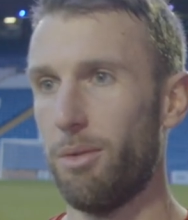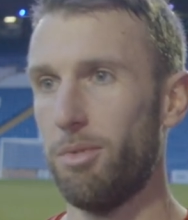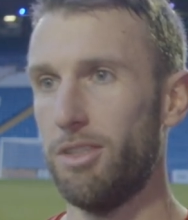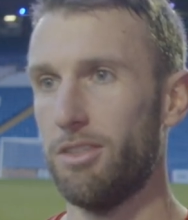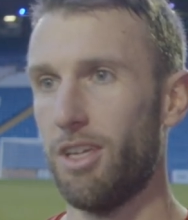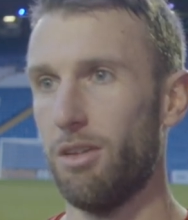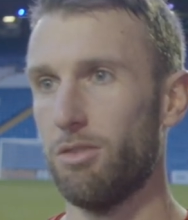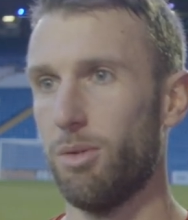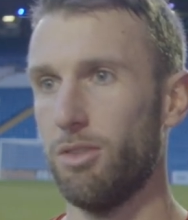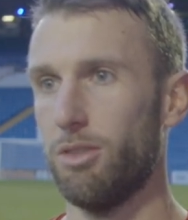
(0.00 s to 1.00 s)
than happy to take the
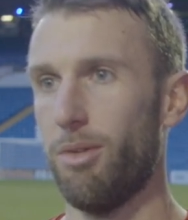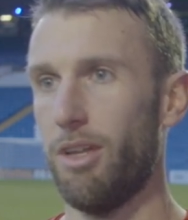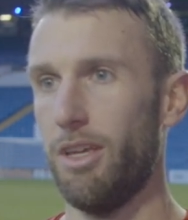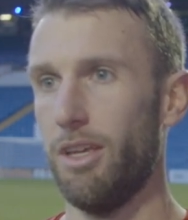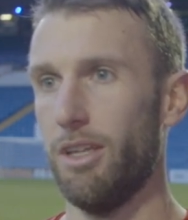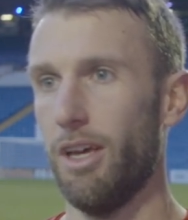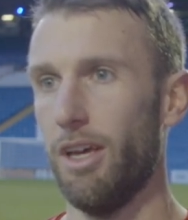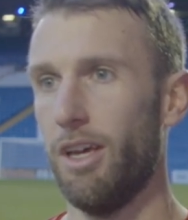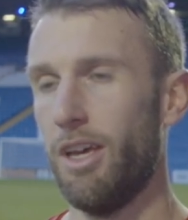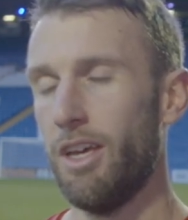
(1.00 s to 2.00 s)
responsibility and, uh,
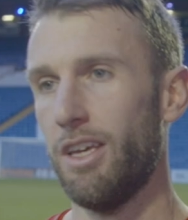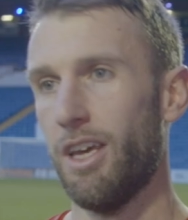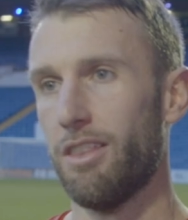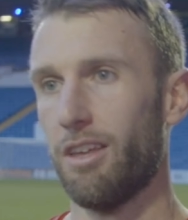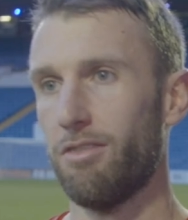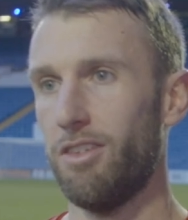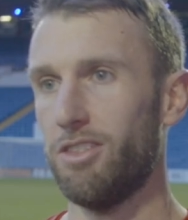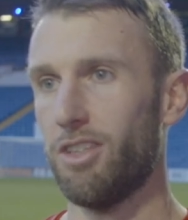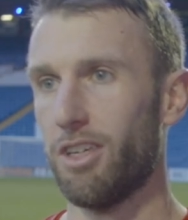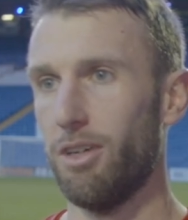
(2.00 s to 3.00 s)
yeah, thankfully
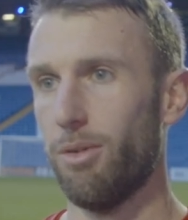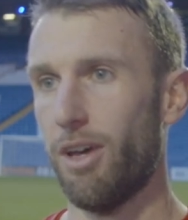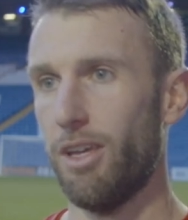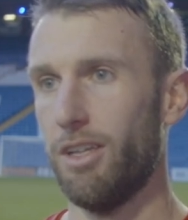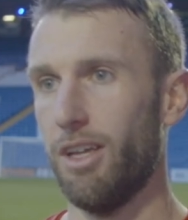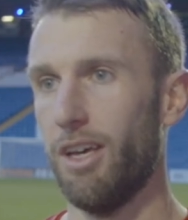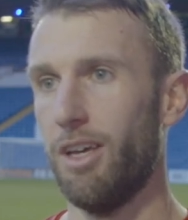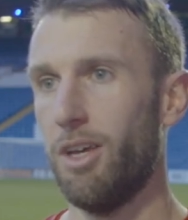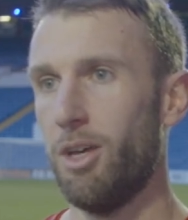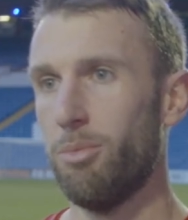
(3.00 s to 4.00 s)
stuck it away and uh,
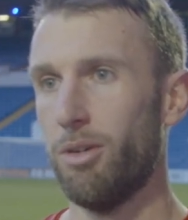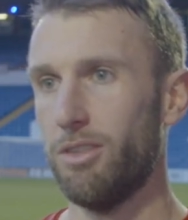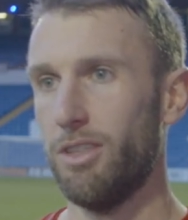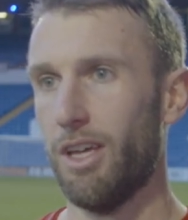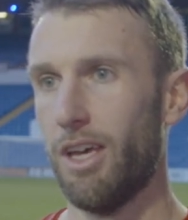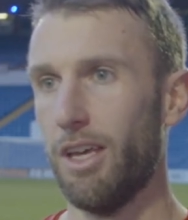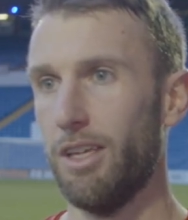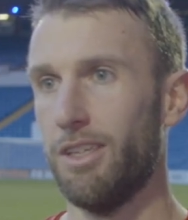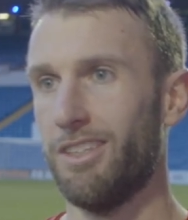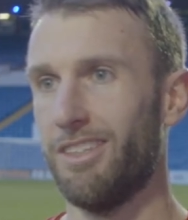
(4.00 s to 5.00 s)
put us in the hat
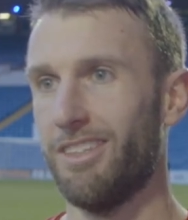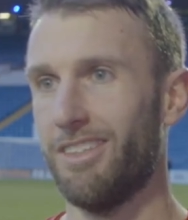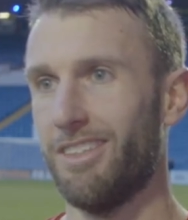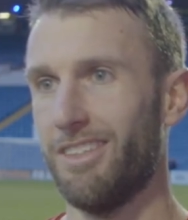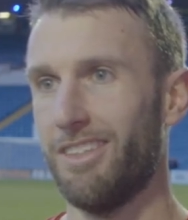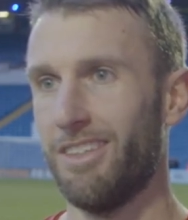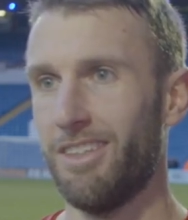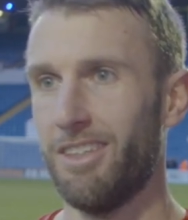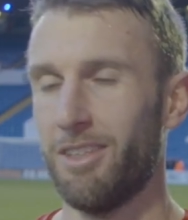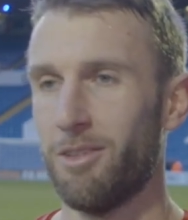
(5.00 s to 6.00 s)

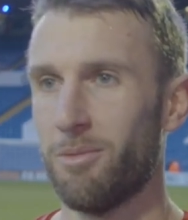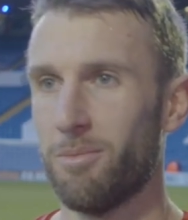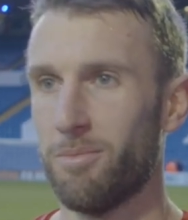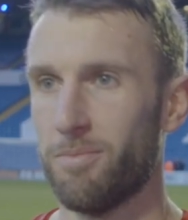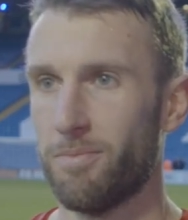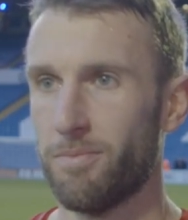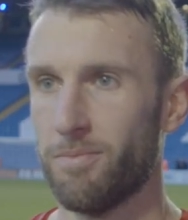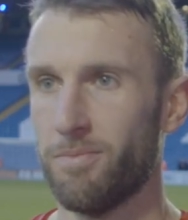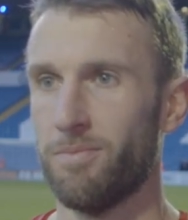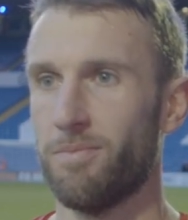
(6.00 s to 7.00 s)
in front of those
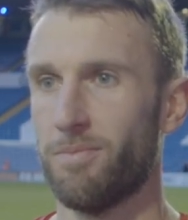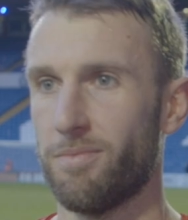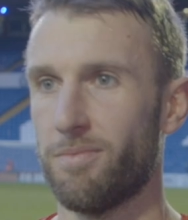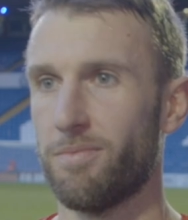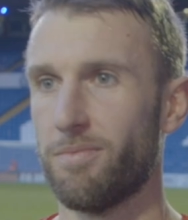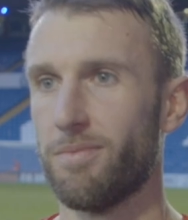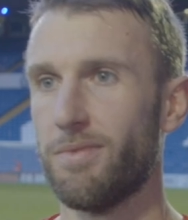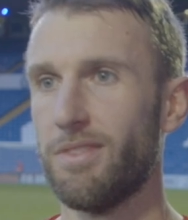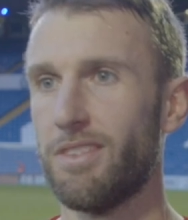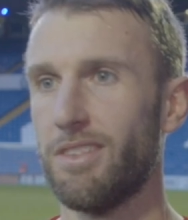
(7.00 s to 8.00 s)
travelling fans as well, over
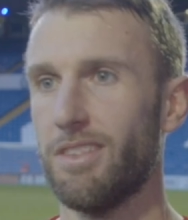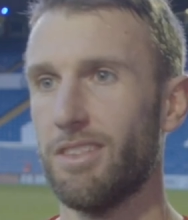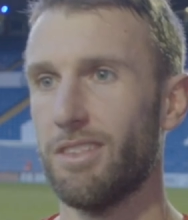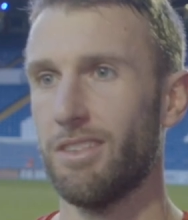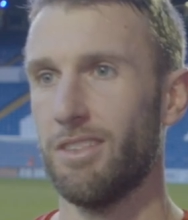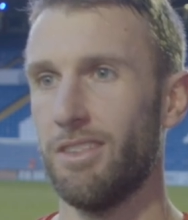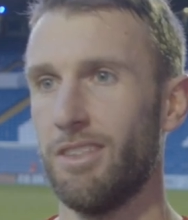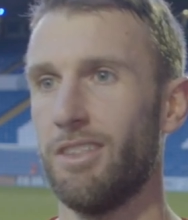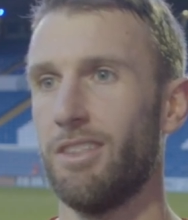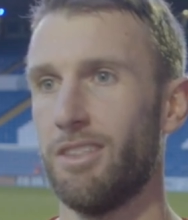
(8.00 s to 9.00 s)
1,400 of them.
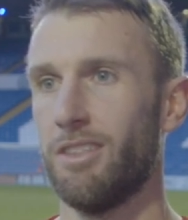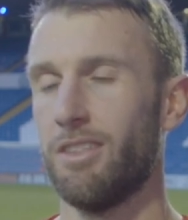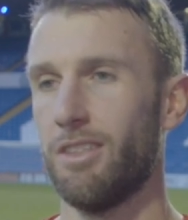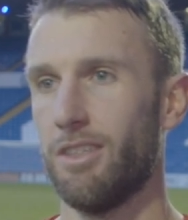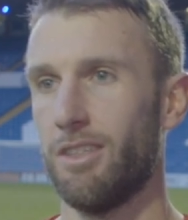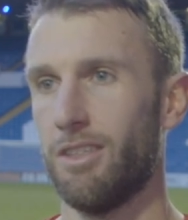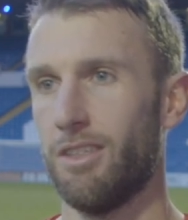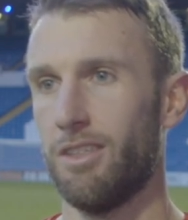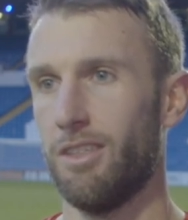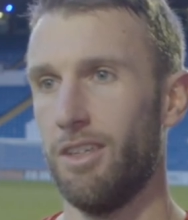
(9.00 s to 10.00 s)
Fantastic again
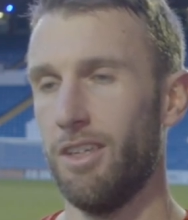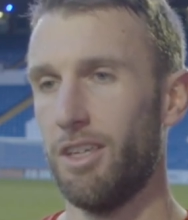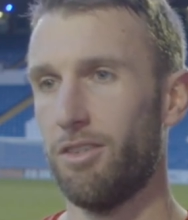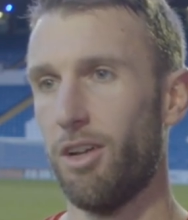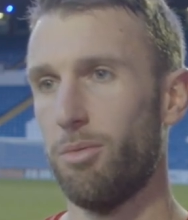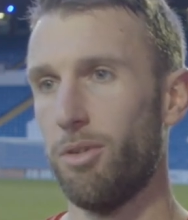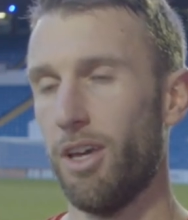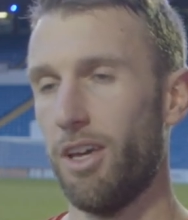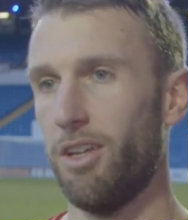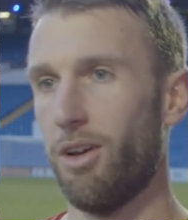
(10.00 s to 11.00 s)
today. Incredible,
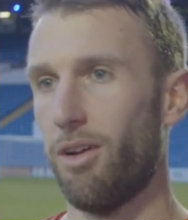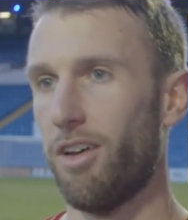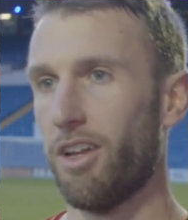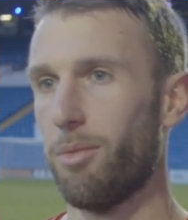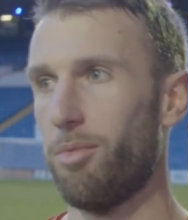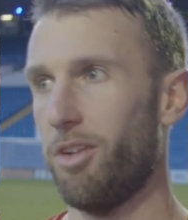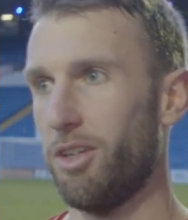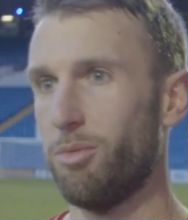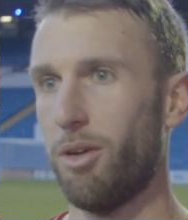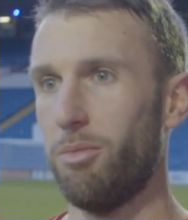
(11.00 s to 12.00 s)
yeah. You know, I've had a couple of
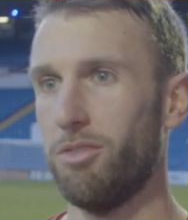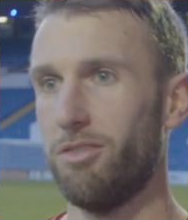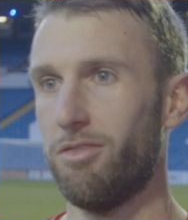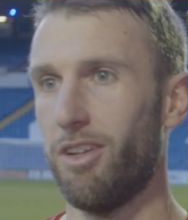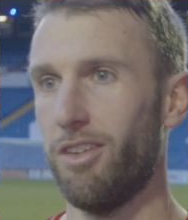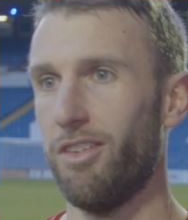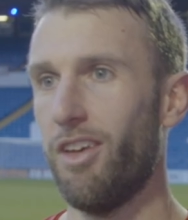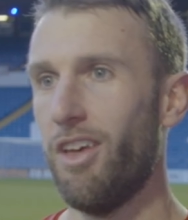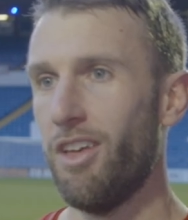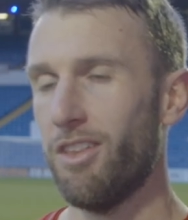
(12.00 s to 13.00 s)
nice moments in front of
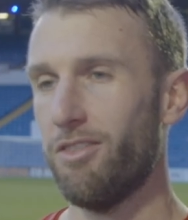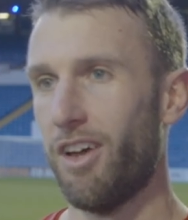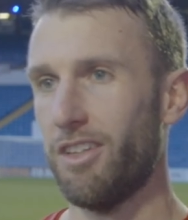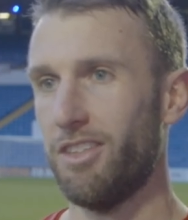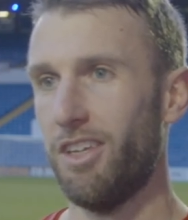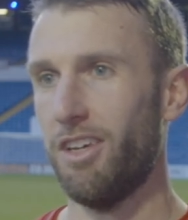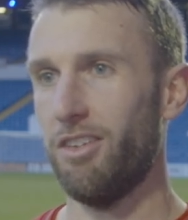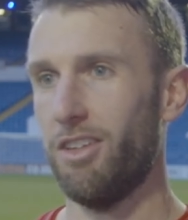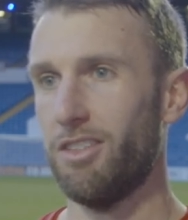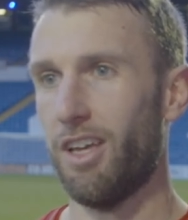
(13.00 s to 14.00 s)
the fans here
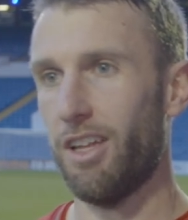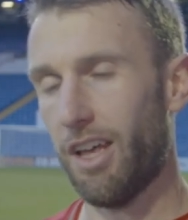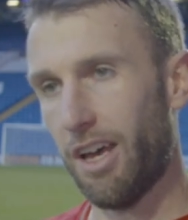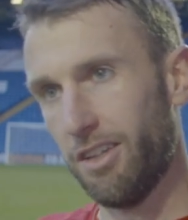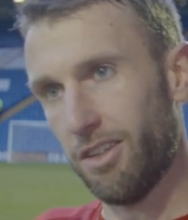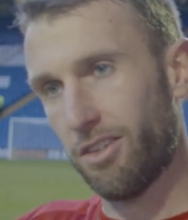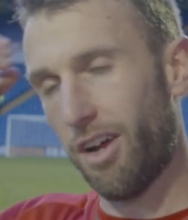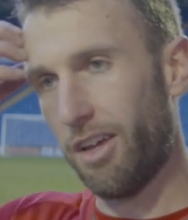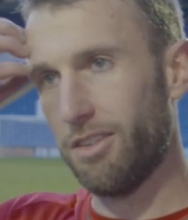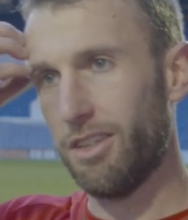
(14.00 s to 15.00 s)
at this that end of the
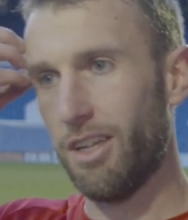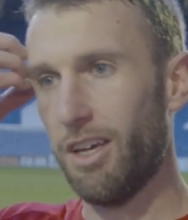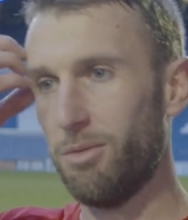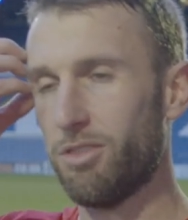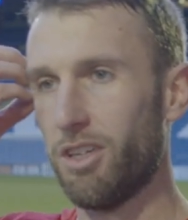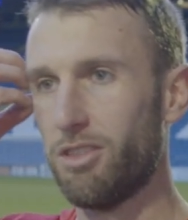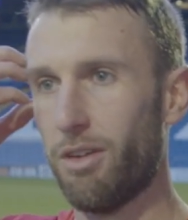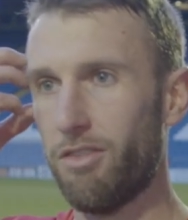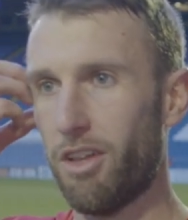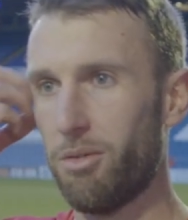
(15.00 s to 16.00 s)
ground, and uh, it was nice to
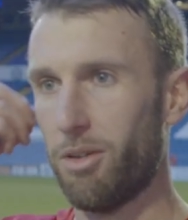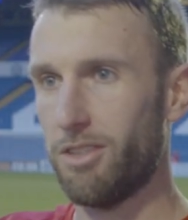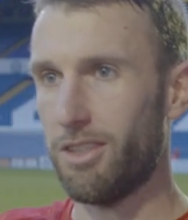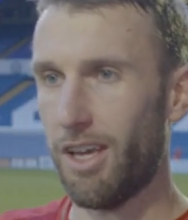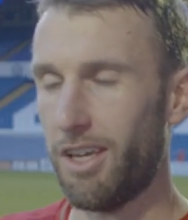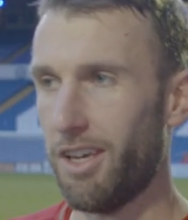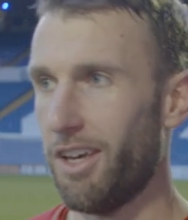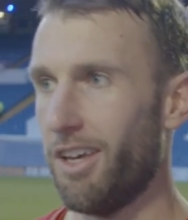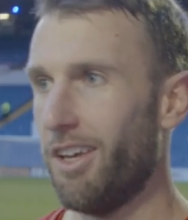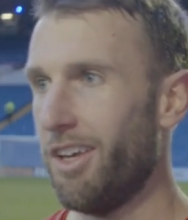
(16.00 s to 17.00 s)
have another one today. Uh,